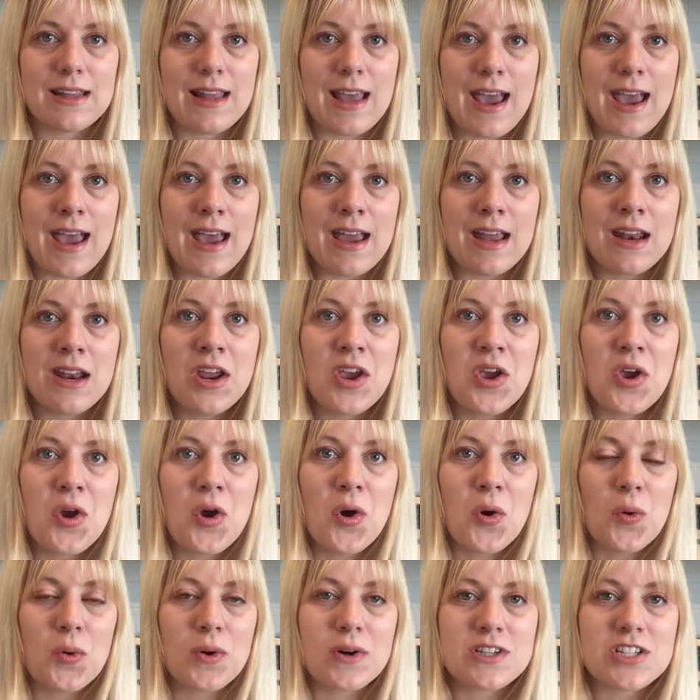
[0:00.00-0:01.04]
that,
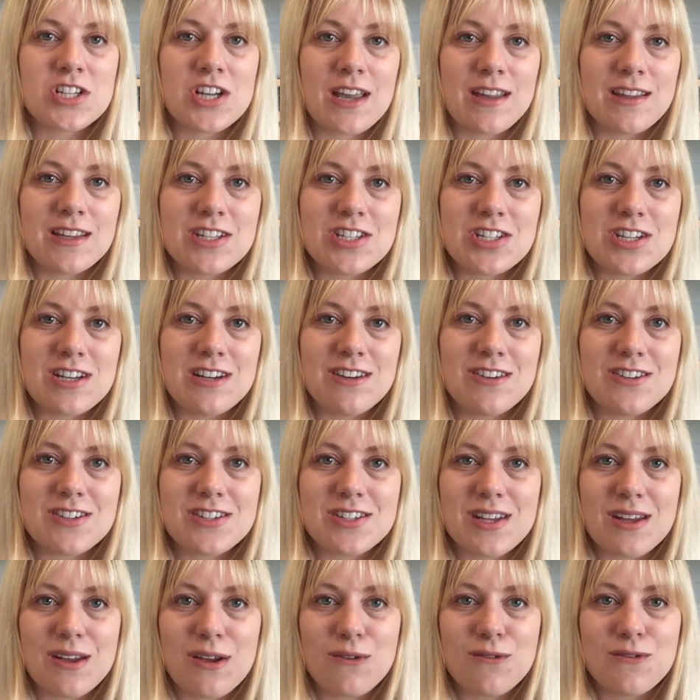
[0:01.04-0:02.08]
or challenging
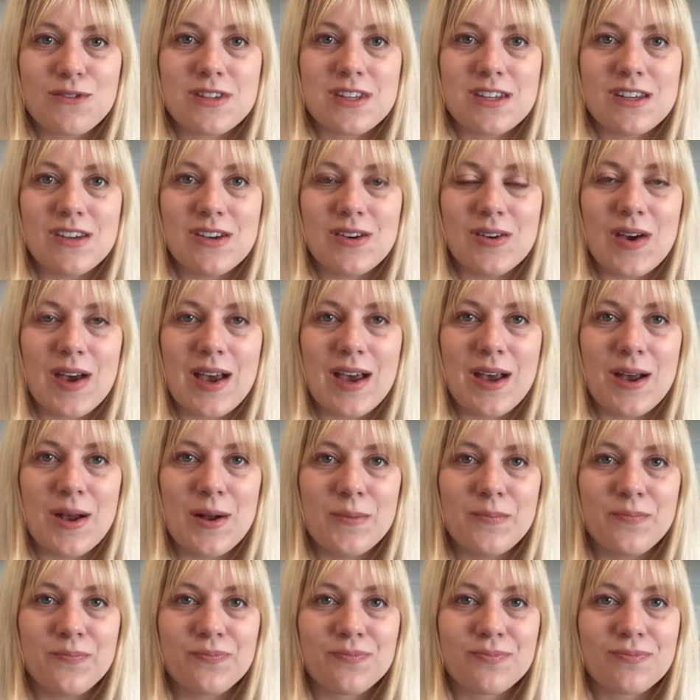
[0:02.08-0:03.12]
yourself to
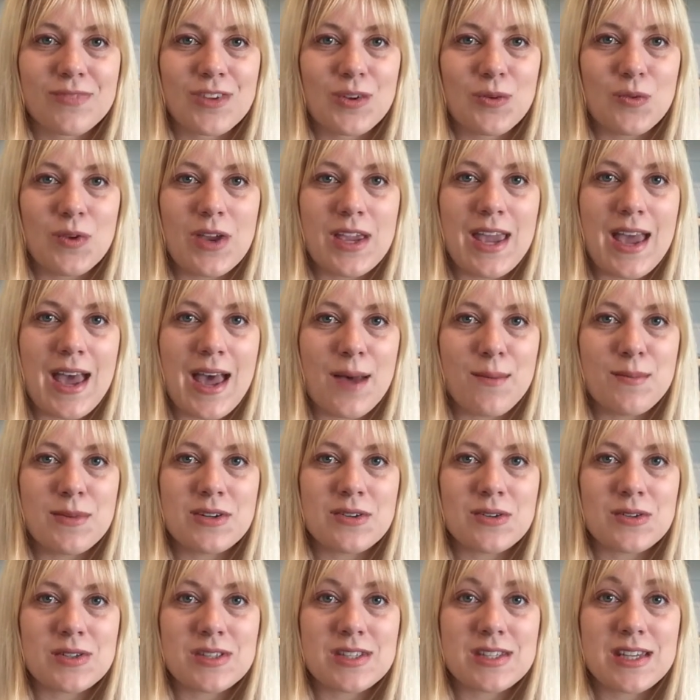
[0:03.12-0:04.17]
rehab an
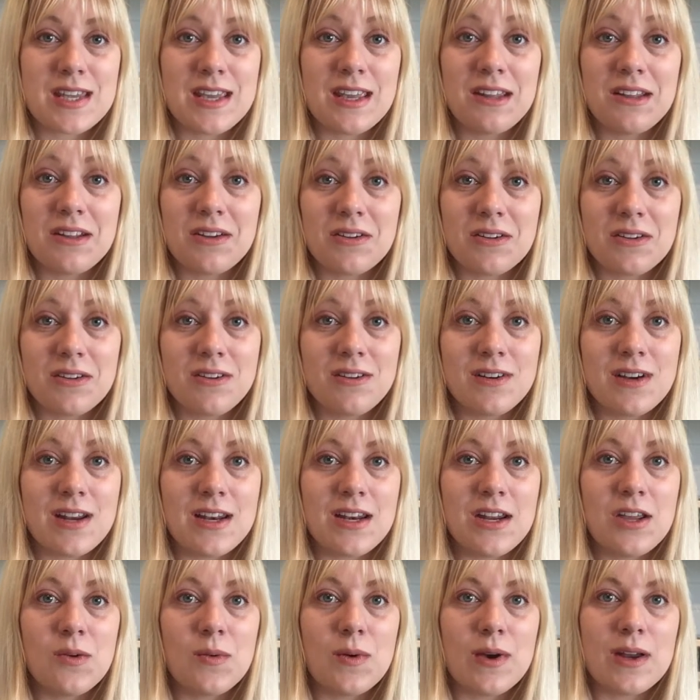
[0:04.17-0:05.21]
old skill or learn a
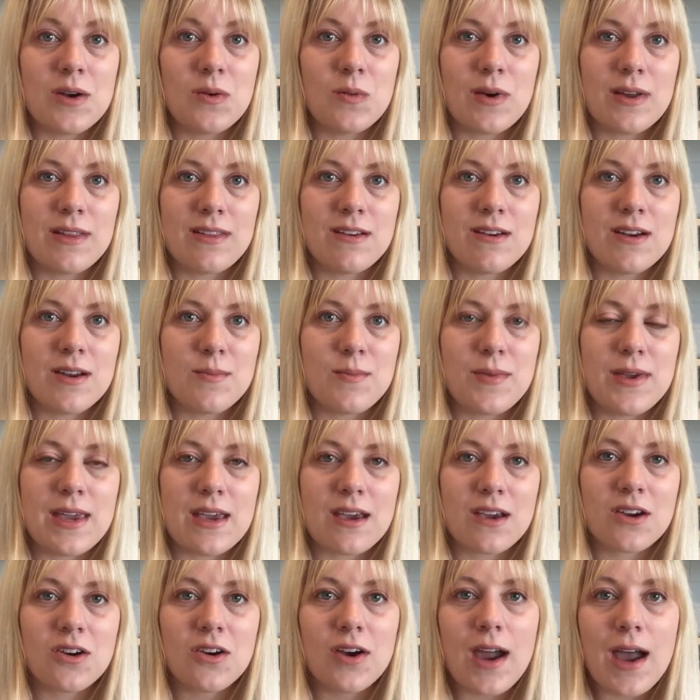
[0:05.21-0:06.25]
new one, whether it be
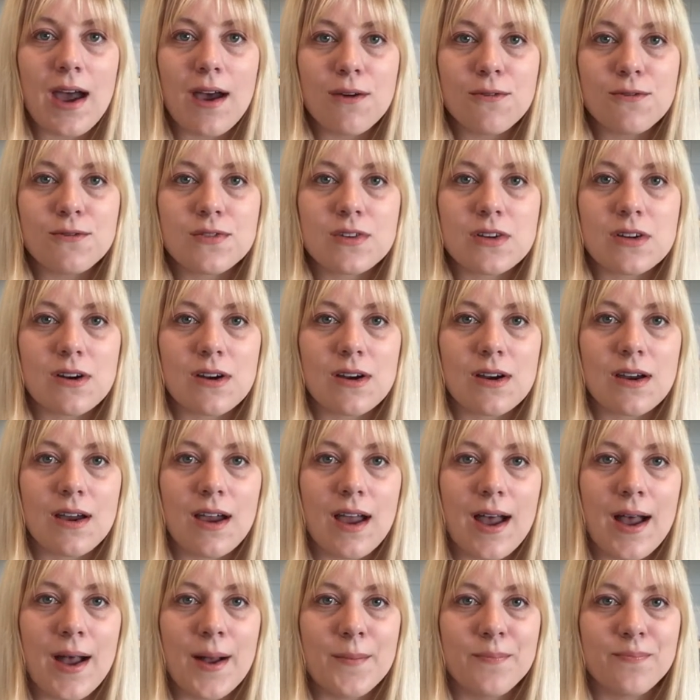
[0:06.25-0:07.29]
a craft or
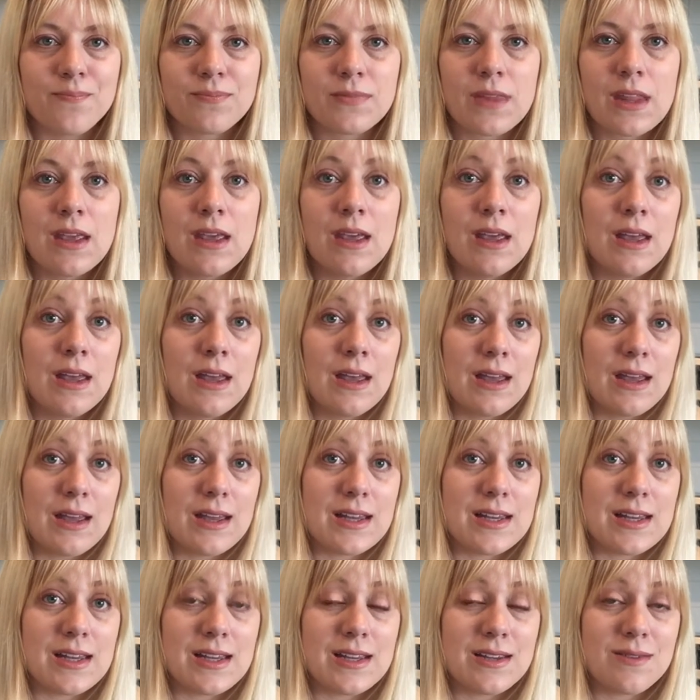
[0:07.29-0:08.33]

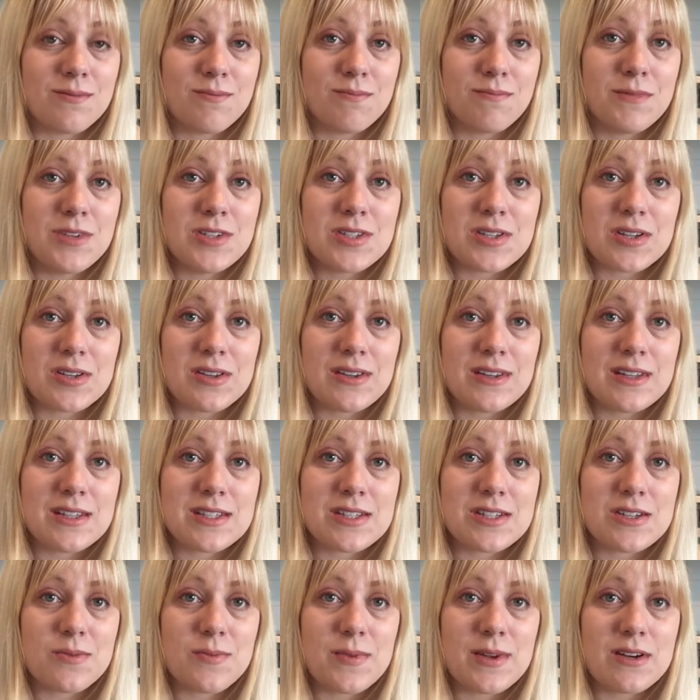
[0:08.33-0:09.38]
a musical
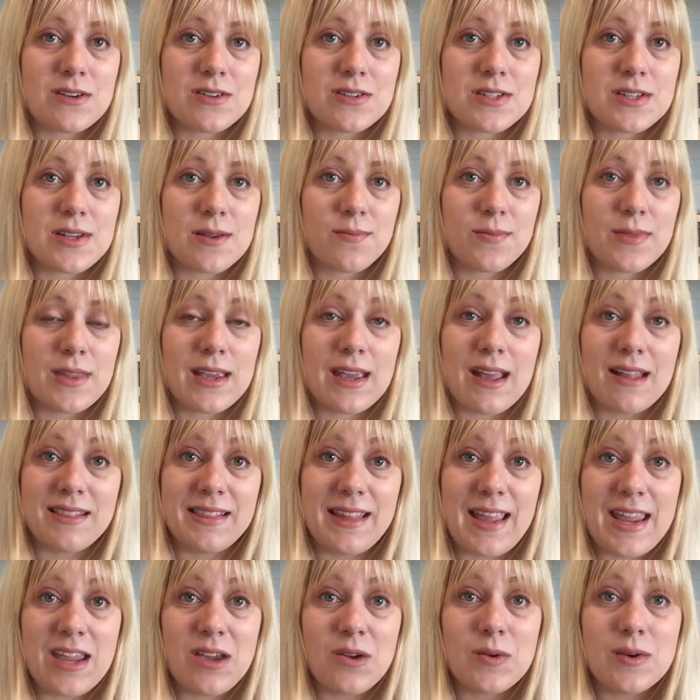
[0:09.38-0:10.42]
instrument or something, a
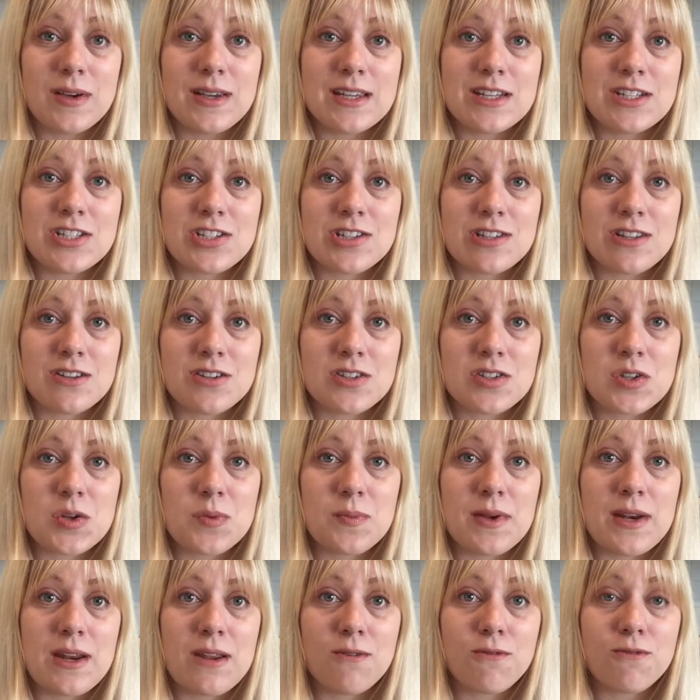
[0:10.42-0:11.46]
language. There's so
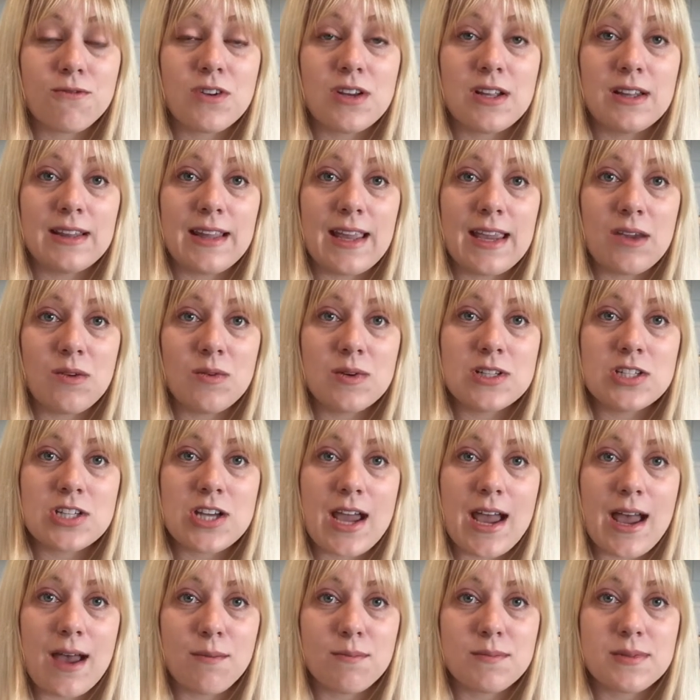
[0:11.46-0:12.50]
many free language
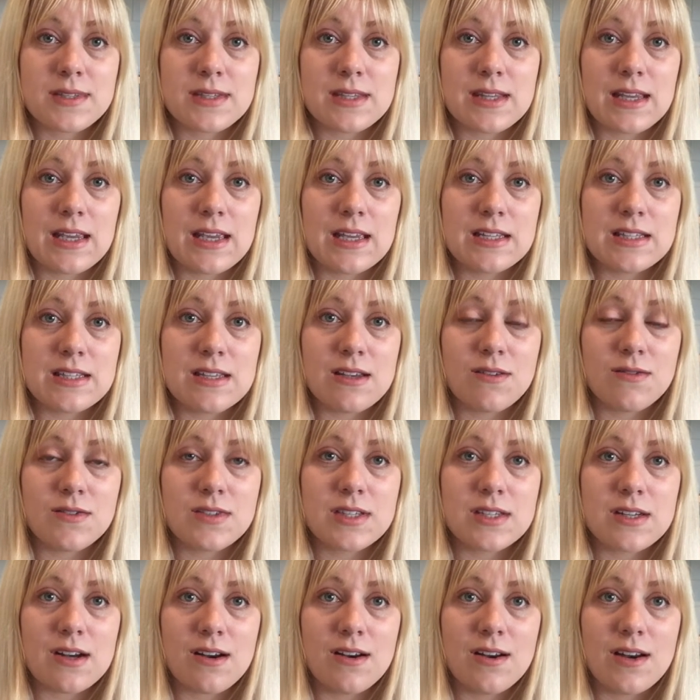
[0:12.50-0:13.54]
apps. The kids have
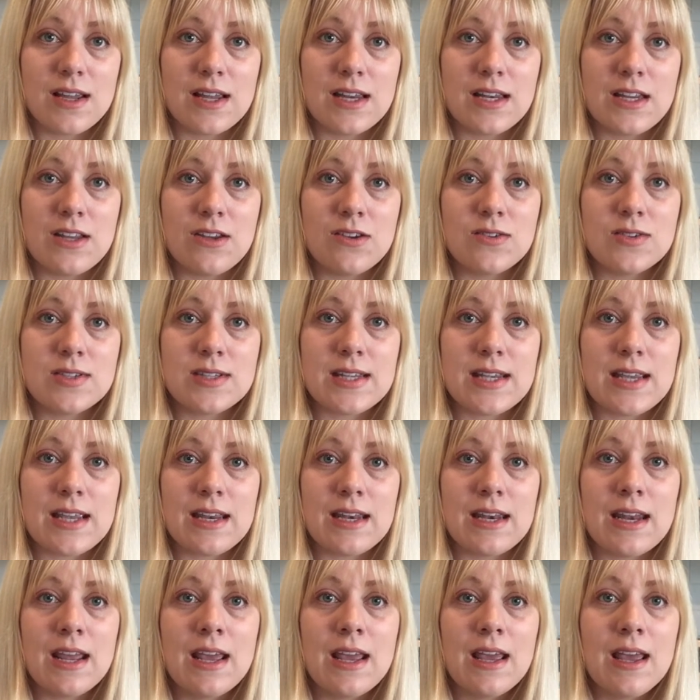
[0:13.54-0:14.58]
started
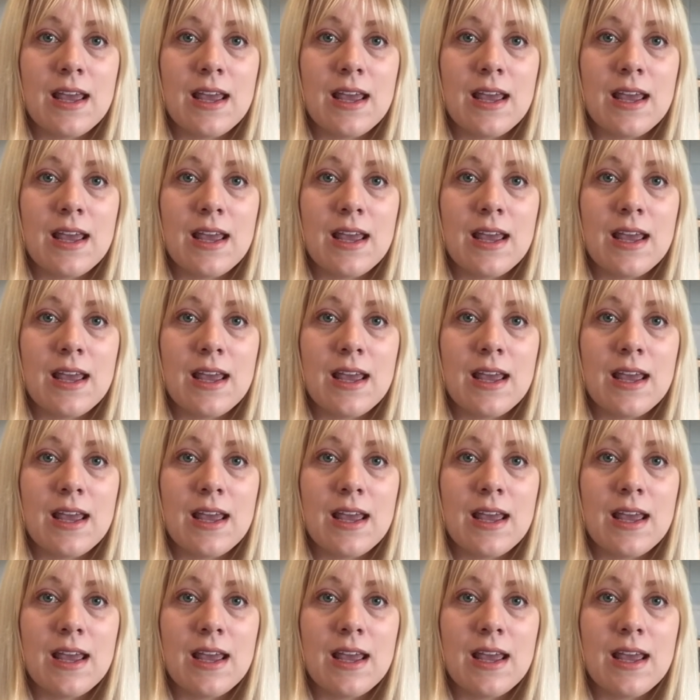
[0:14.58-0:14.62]
using